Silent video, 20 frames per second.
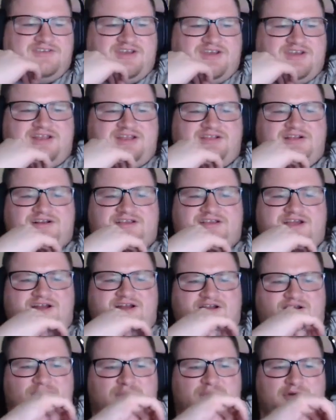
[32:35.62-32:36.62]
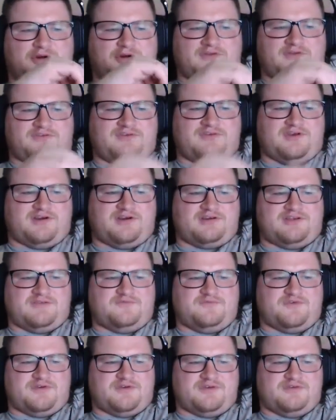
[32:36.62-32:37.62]
he looked out on a Birkin CR10
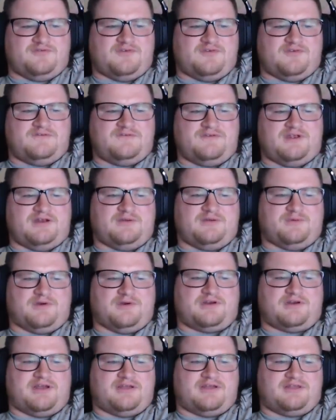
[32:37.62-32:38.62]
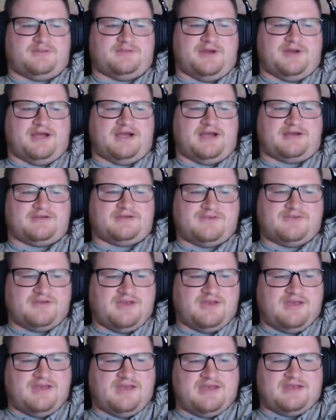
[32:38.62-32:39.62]
for $250 and it worked out the box.
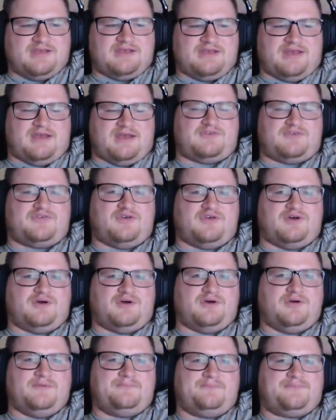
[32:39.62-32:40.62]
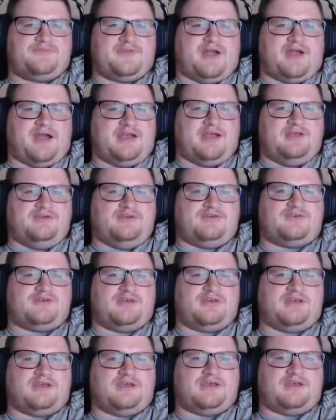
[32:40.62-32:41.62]
Yeah. So I used to
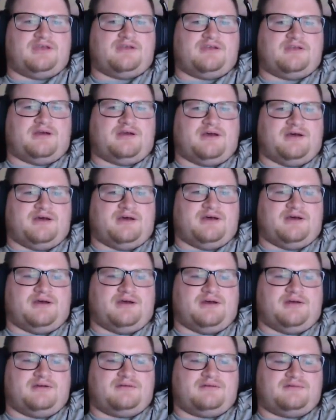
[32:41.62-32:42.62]
get Geetech